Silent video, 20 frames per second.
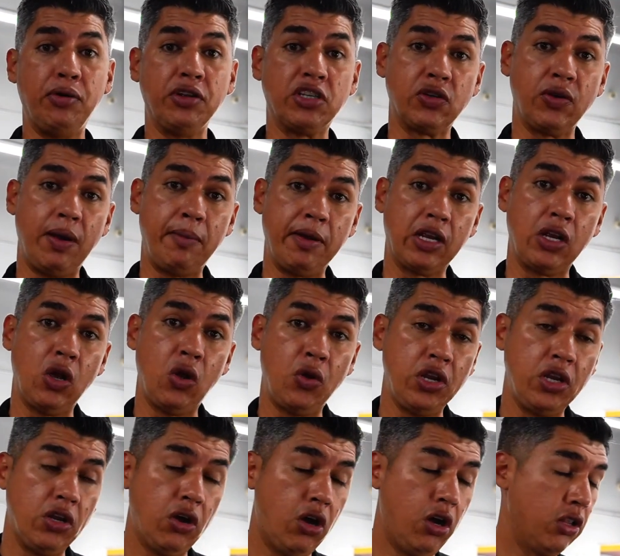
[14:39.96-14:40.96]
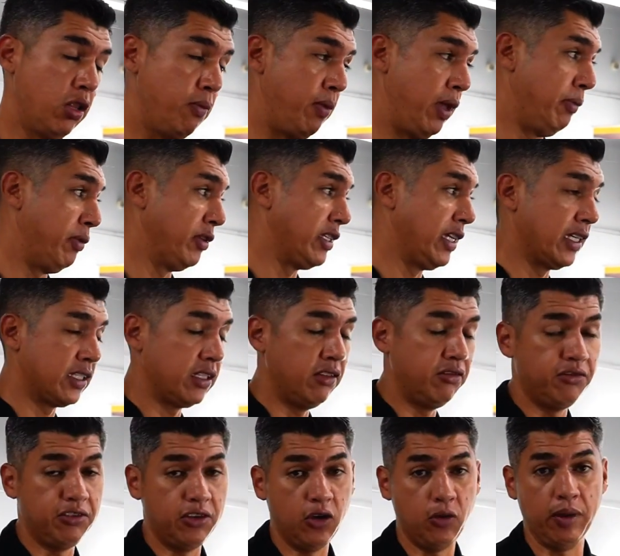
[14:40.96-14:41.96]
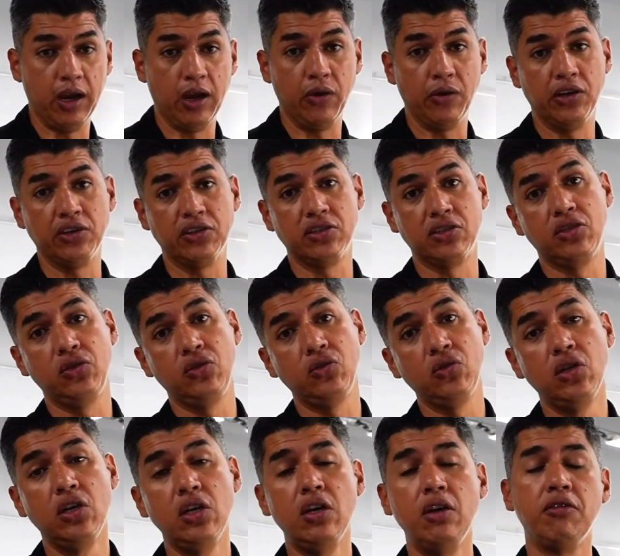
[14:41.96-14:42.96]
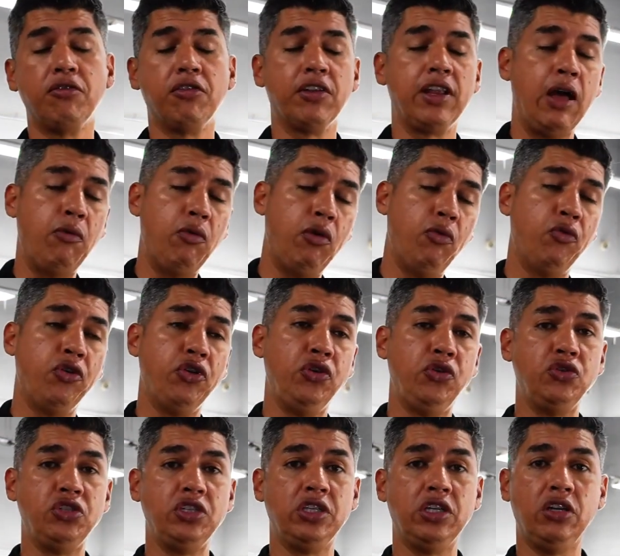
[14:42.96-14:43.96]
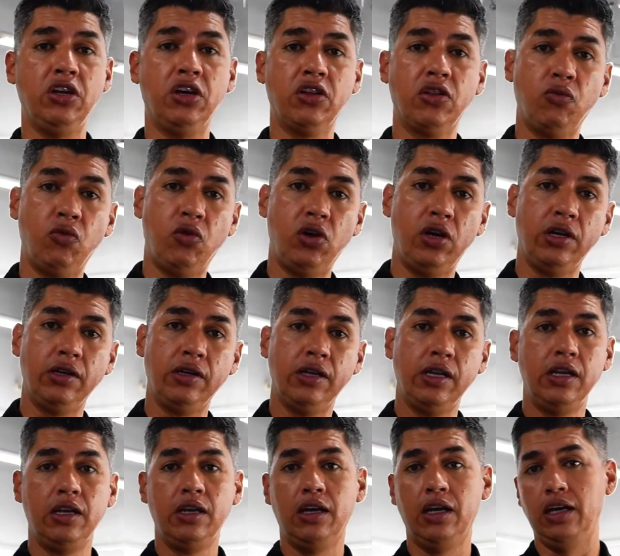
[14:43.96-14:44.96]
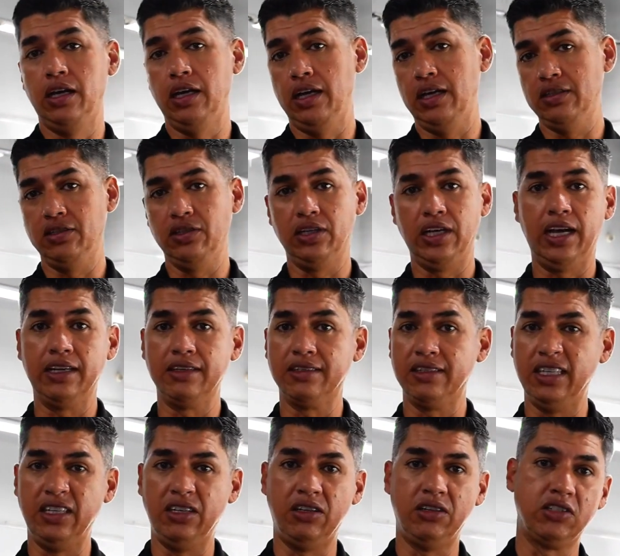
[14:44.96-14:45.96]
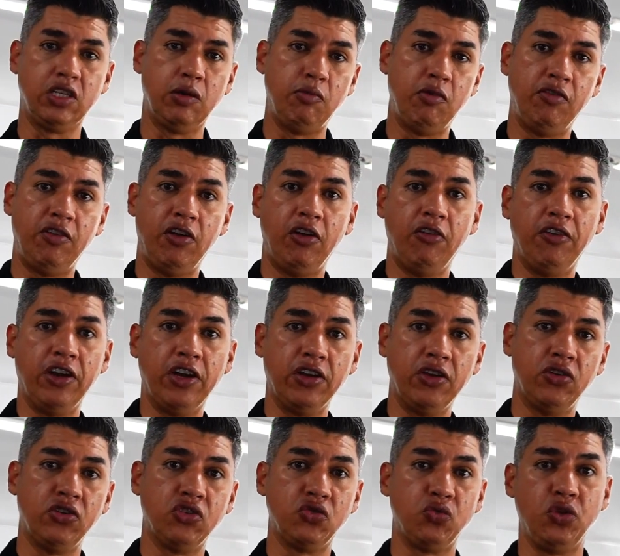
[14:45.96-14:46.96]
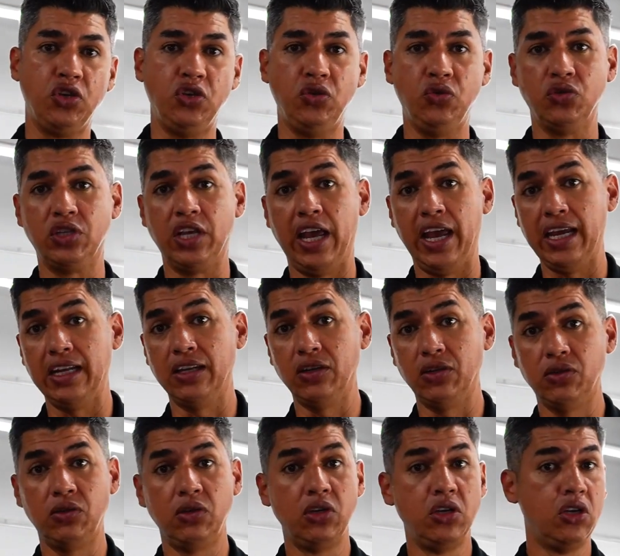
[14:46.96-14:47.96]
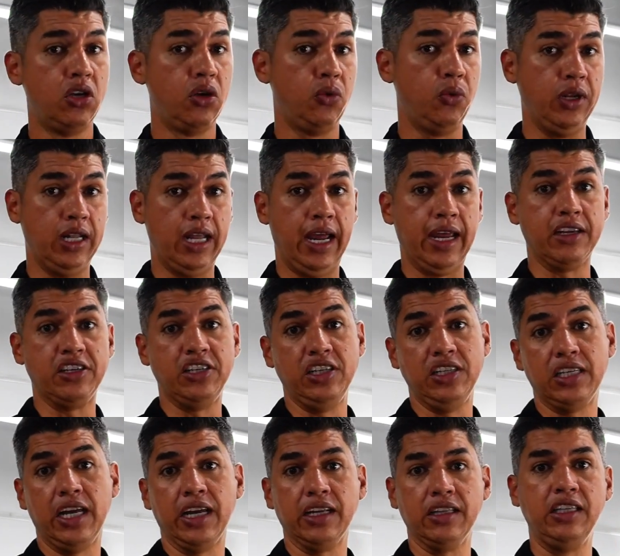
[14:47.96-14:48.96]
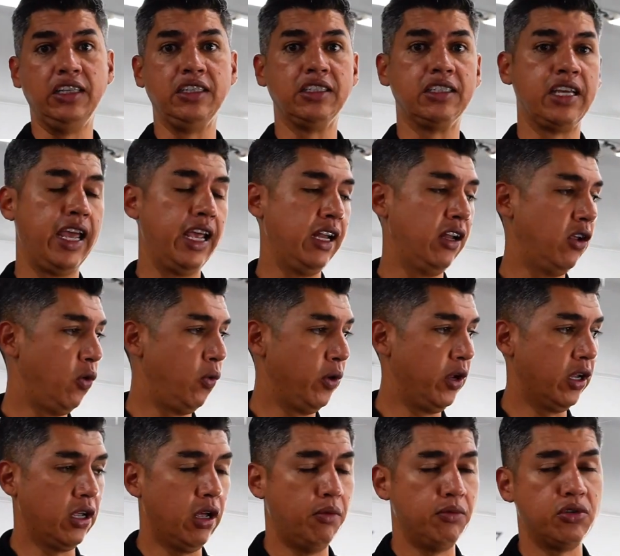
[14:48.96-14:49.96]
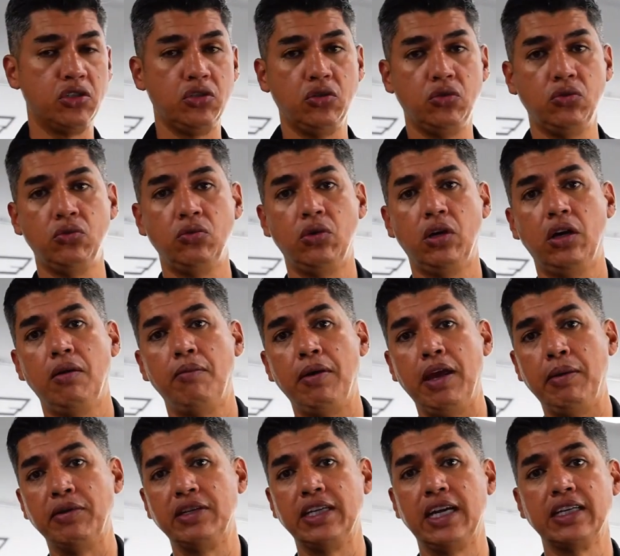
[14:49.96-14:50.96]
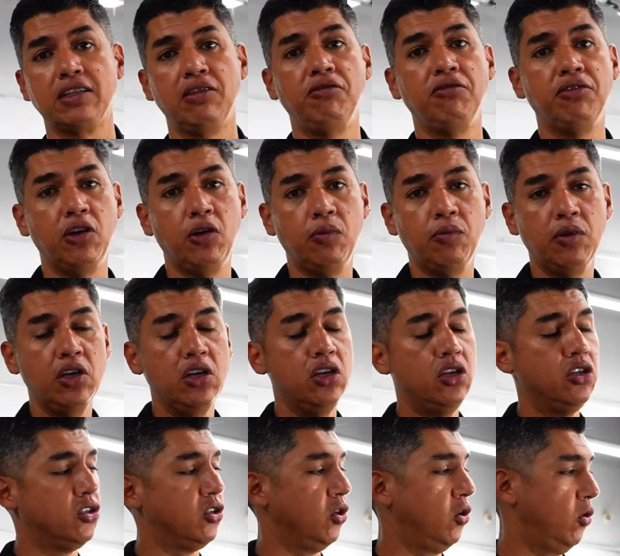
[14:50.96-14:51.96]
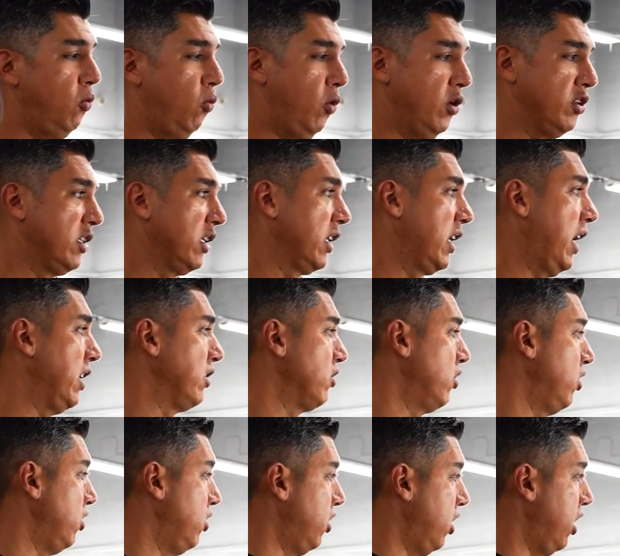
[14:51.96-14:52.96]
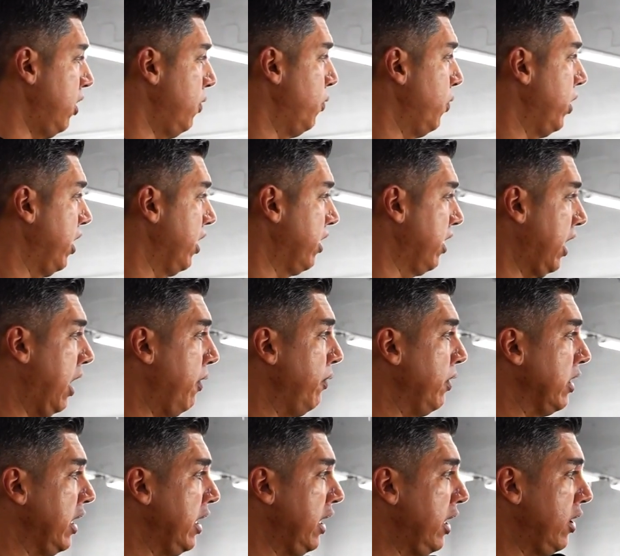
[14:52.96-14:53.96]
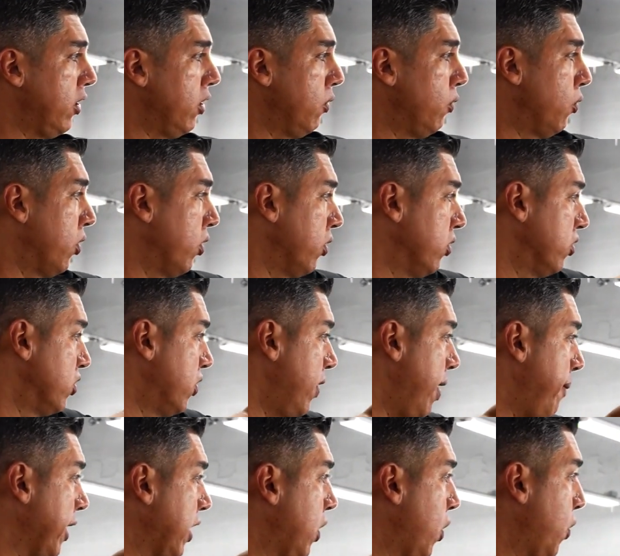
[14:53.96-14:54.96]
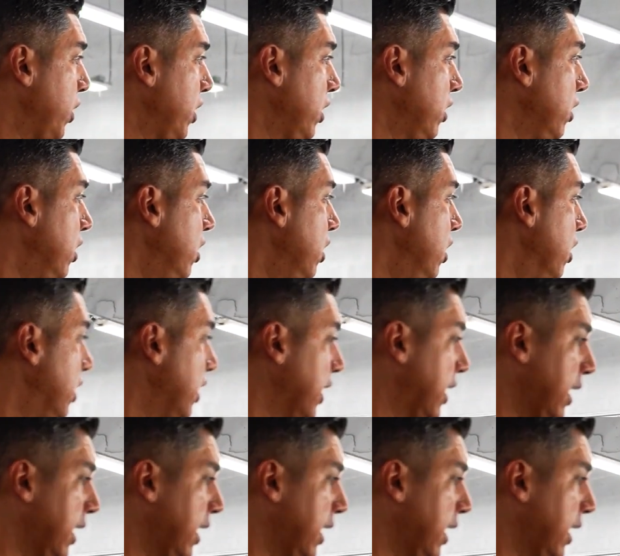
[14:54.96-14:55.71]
ceramic coating on the paint protection film areas too. For that one, we're using another one. As you guys seen on some of our videos, we use Halo. We like G-Technique's Halo when it comes to paint protection film. So once the guys are done with everything here, we're ceramic coating the